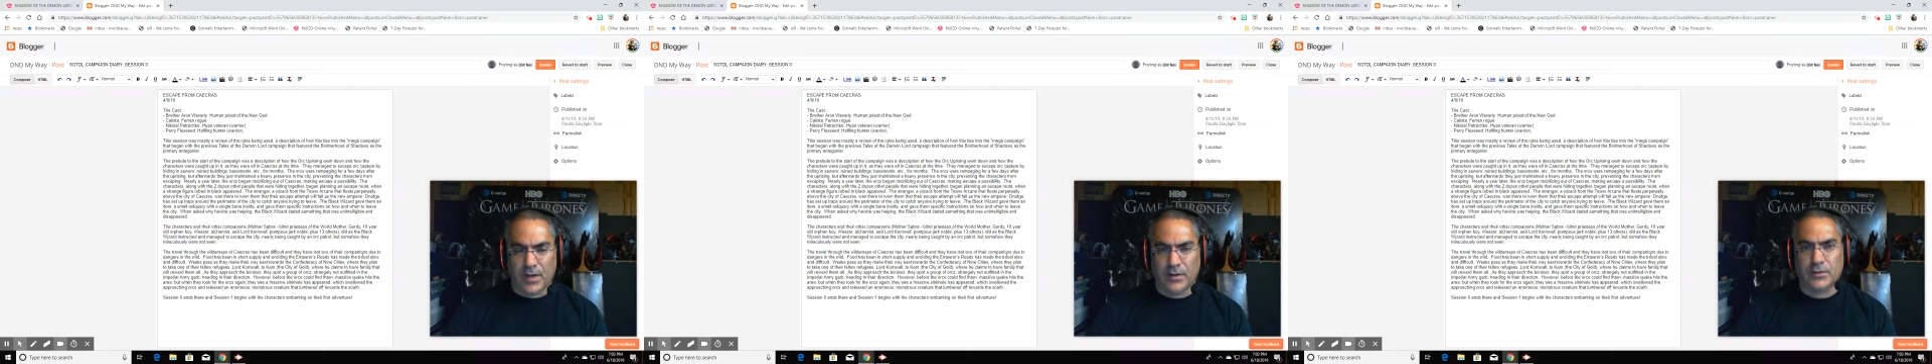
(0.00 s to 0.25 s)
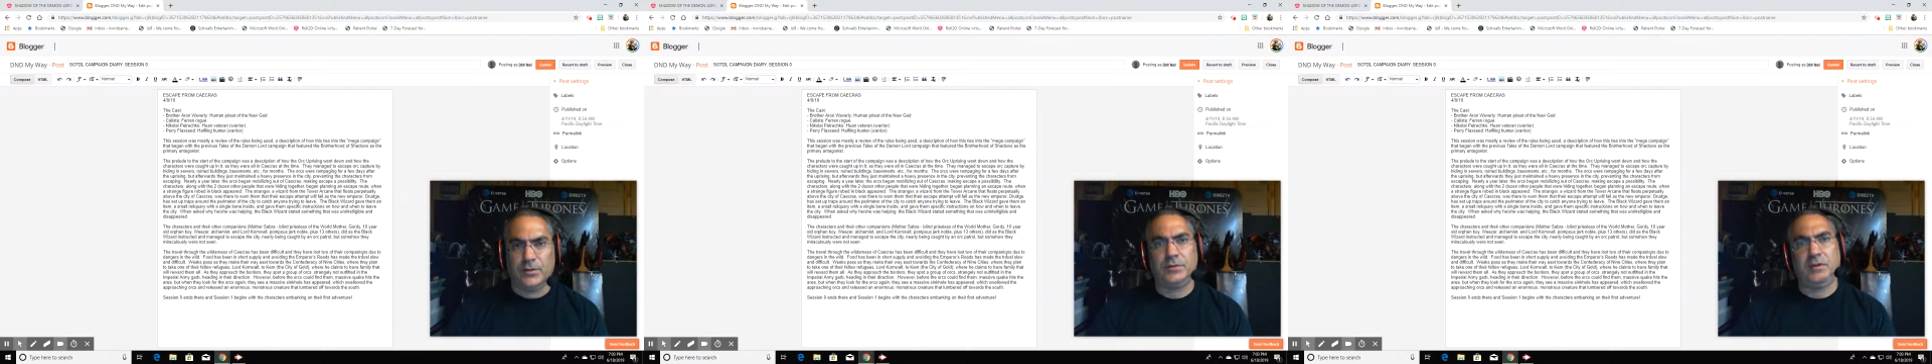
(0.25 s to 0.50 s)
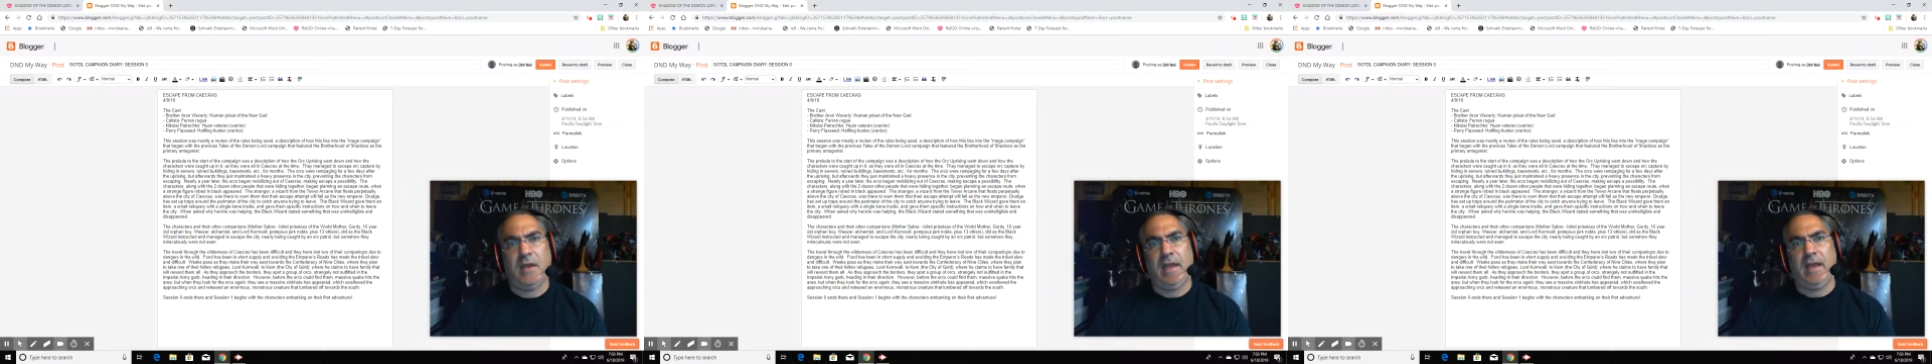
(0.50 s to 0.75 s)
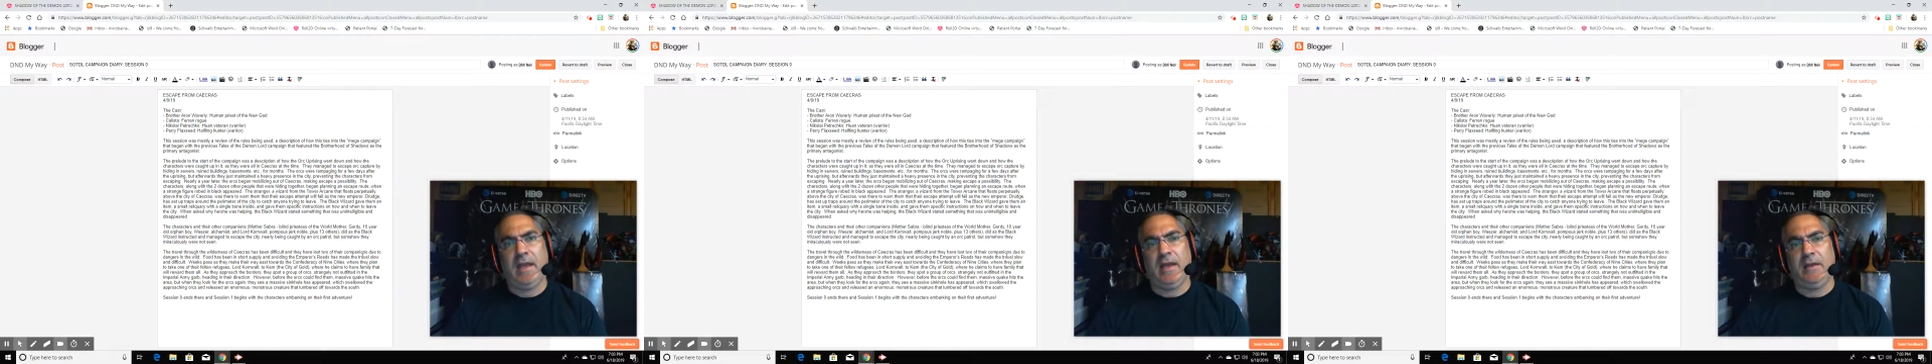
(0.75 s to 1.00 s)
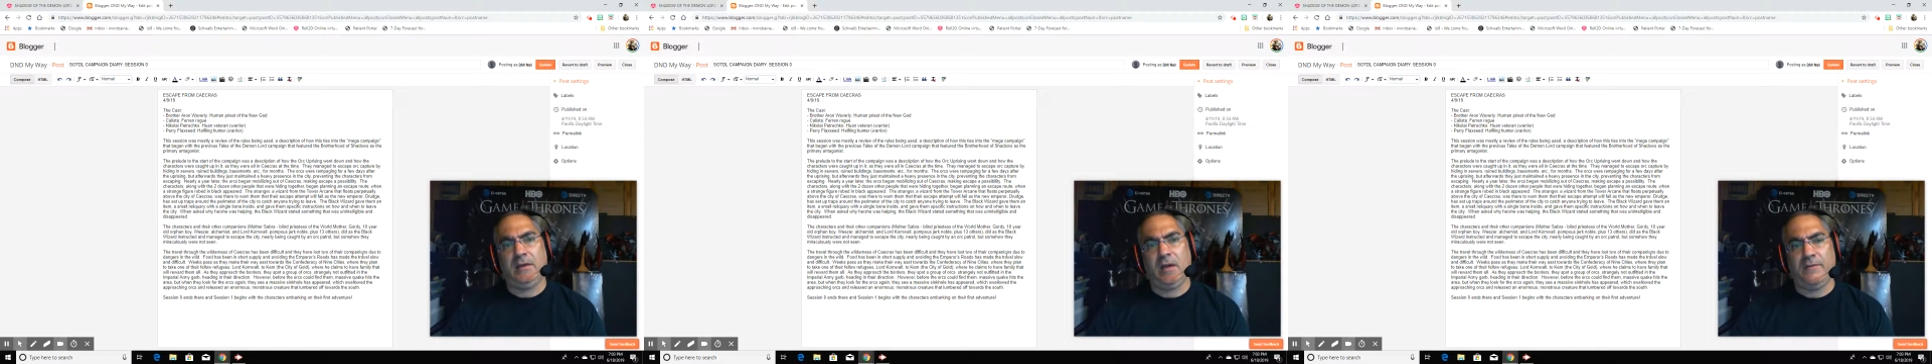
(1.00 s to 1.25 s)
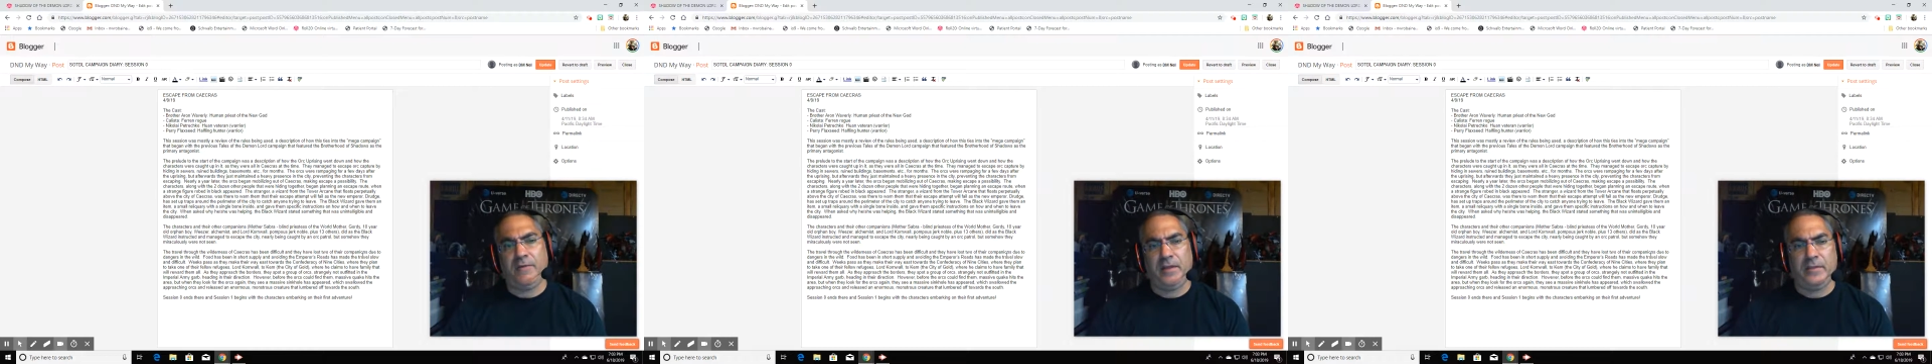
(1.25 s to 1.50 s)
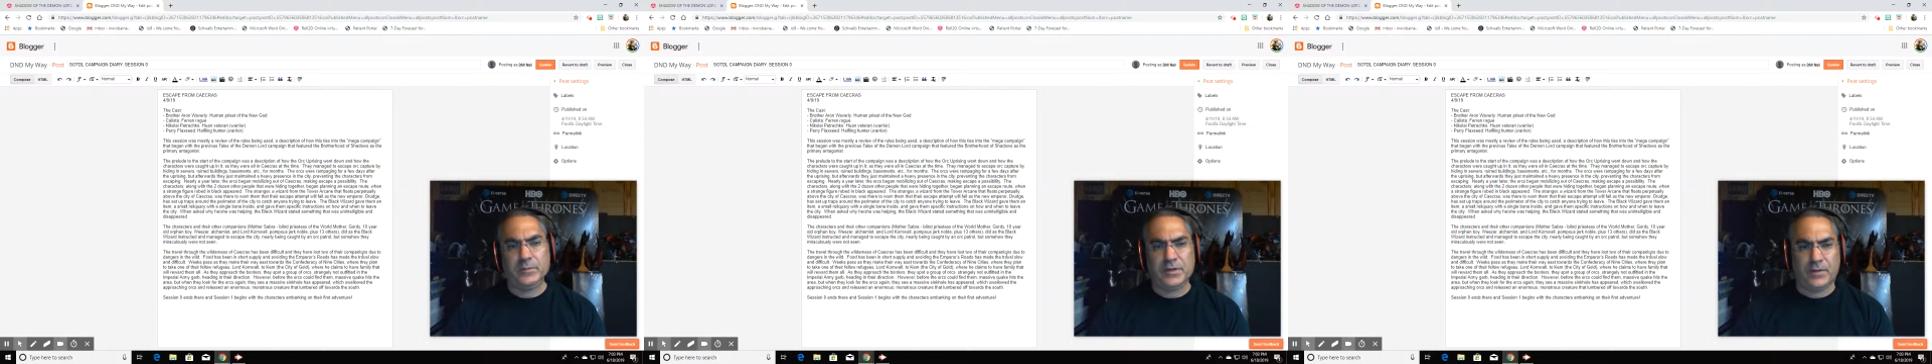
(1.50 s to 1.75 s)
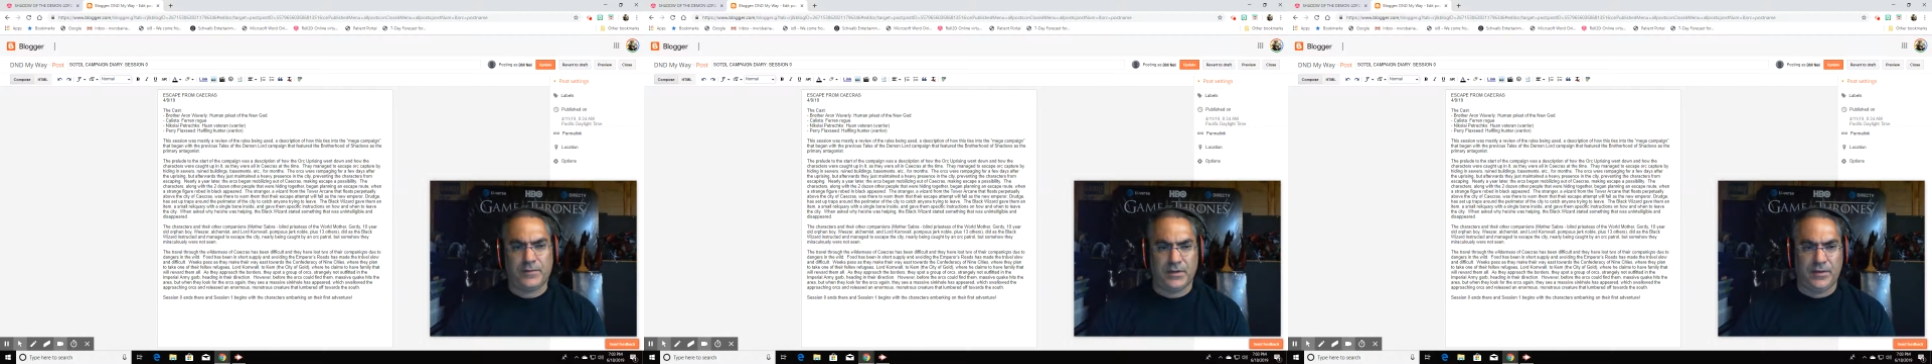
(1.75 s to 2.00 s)
characters, and find
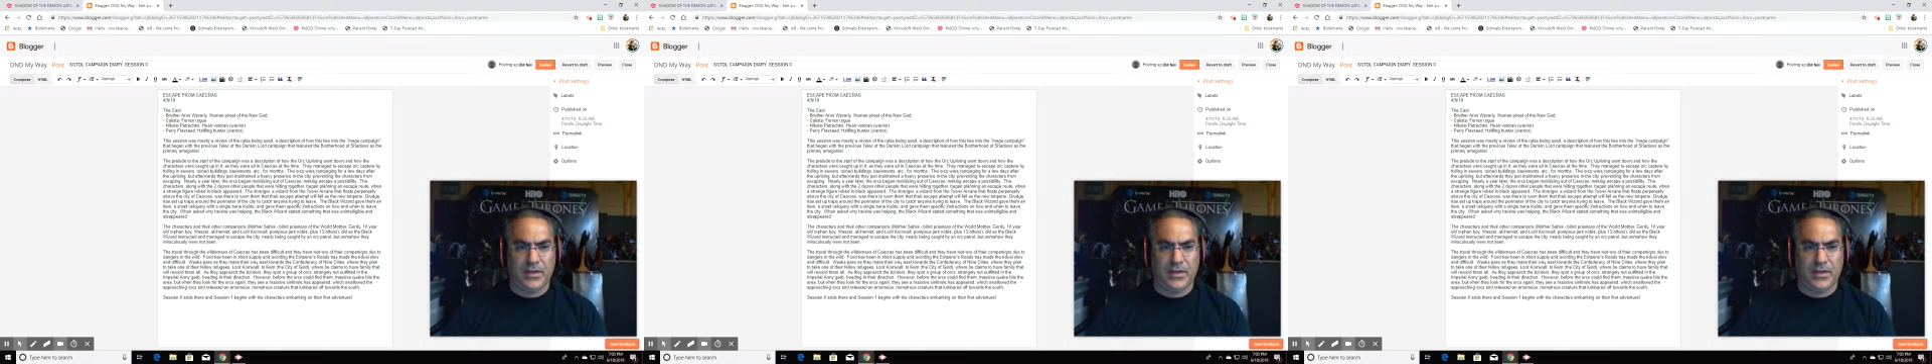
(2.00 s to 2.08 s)
themselves in